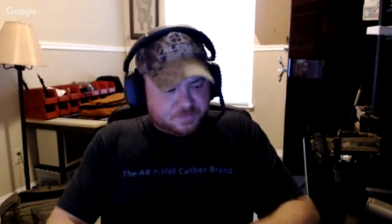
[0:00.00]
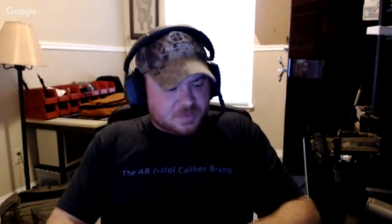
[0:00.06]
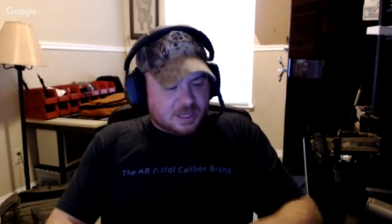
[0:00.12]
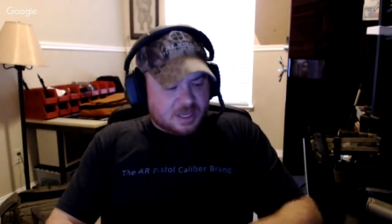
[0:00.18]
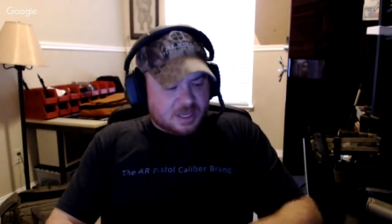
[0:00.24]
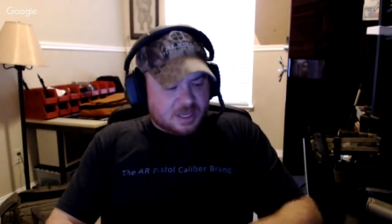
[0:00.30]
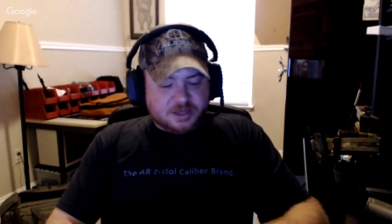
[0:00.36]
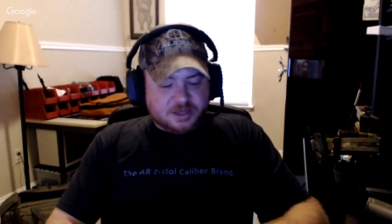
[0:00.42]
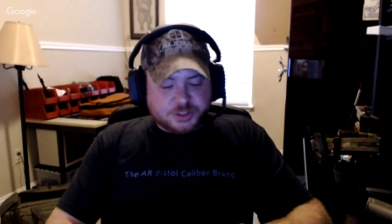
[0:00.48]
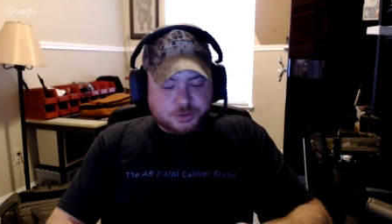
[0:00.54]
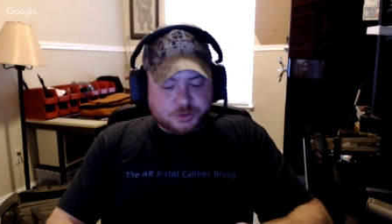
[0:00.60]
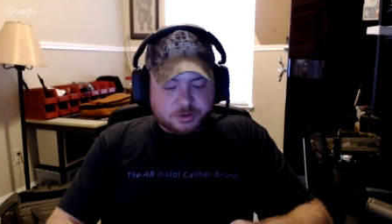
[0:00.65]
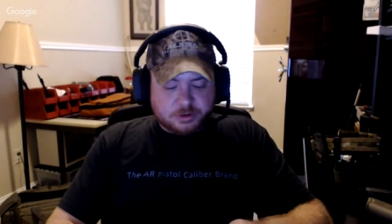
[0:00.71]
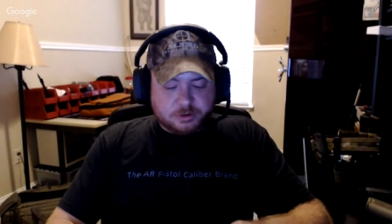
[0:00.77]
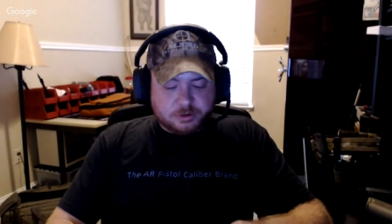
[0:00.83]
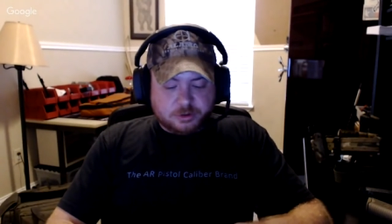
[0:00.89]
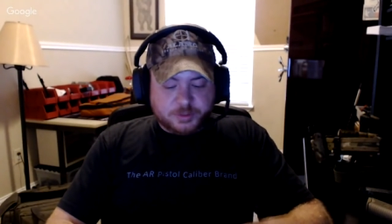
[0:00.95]
and
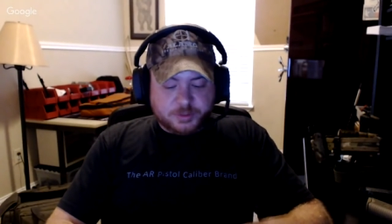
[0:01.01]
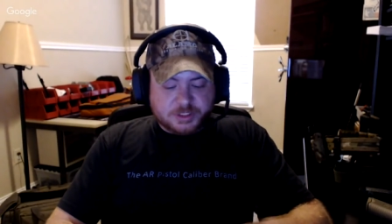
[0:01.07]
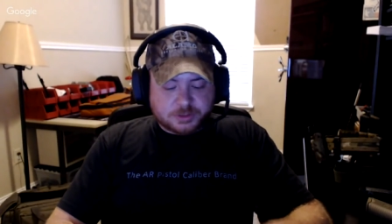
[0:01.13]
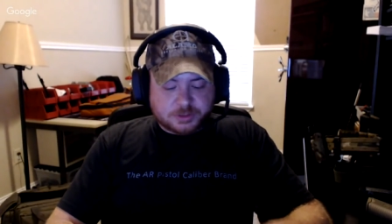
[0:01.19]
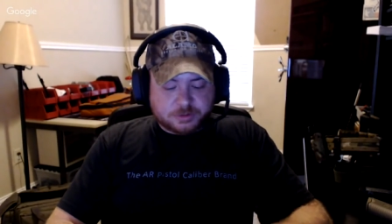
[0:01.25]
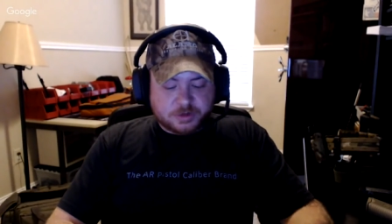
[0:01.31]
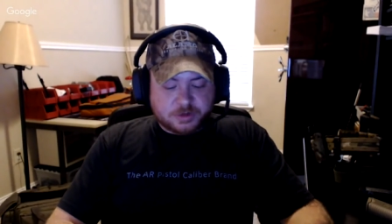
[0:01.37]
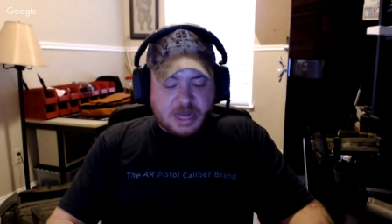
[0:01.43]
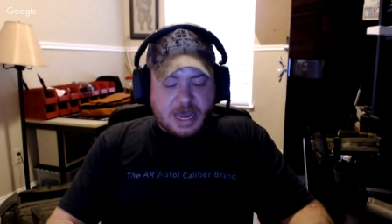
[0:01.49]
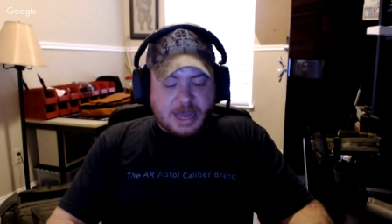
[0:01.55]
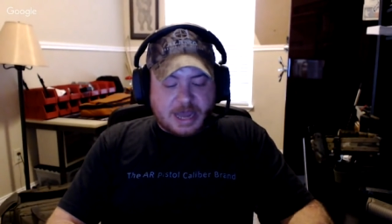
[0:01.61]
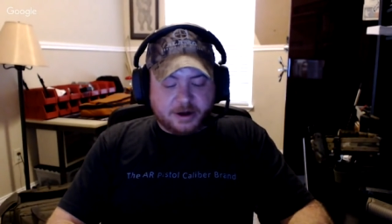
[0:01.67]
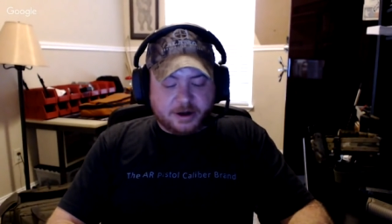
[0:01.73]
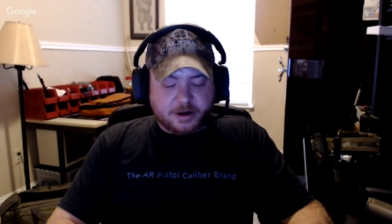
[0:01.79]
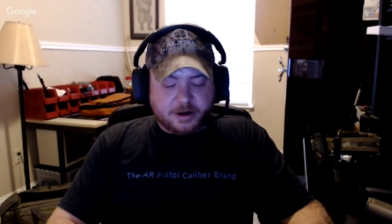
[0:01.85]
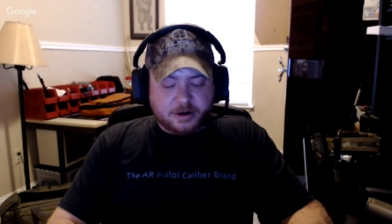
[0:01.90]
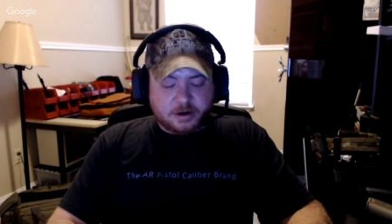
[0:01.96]
200 lumens or
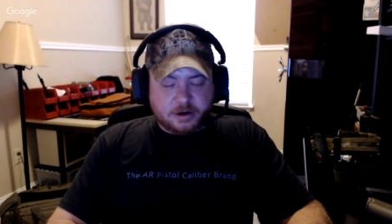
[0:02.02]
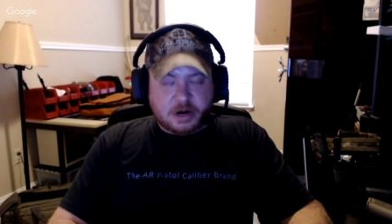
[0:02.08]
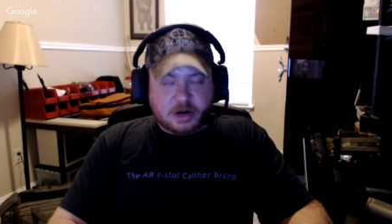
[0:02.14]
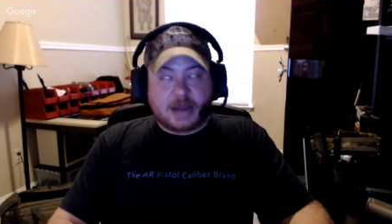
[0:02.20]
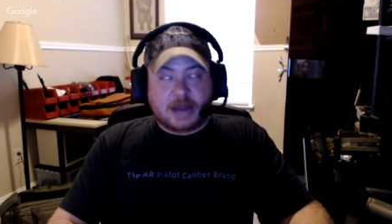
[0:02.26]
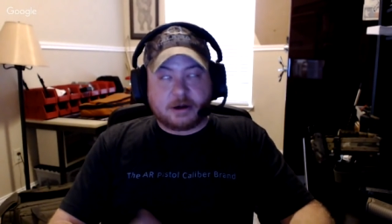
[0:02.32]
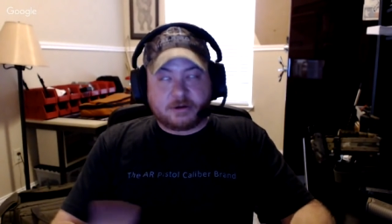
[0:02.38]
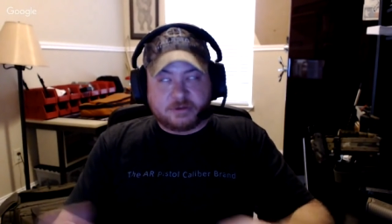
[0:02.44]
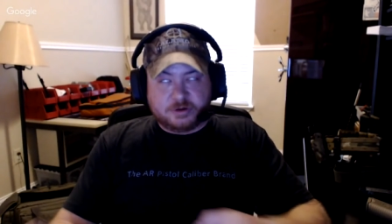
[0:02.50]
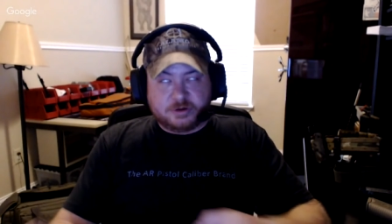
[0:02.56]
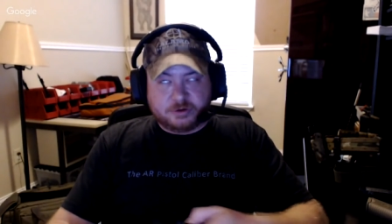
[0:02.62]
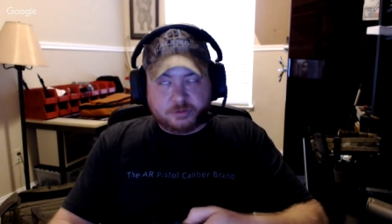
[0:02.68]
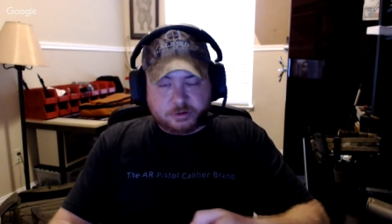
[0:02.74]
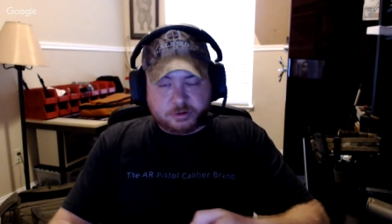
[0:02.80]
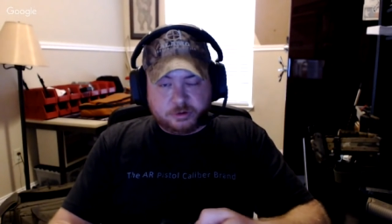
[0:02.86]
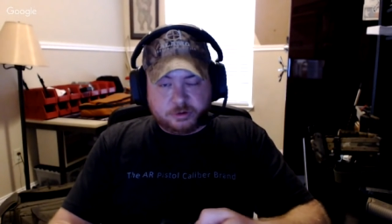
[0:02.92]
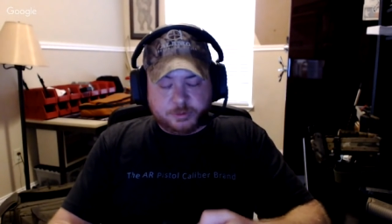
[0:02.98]
higher or higher than
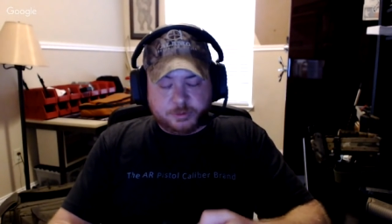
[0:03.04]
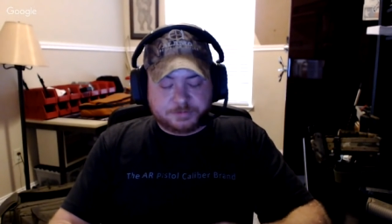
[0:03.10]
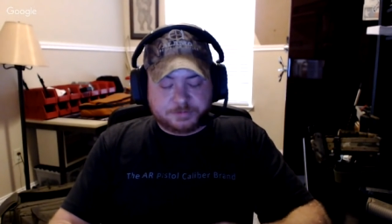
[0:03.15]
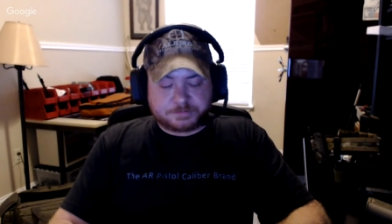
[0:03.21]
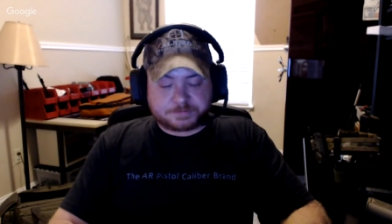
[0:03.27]
200 lumen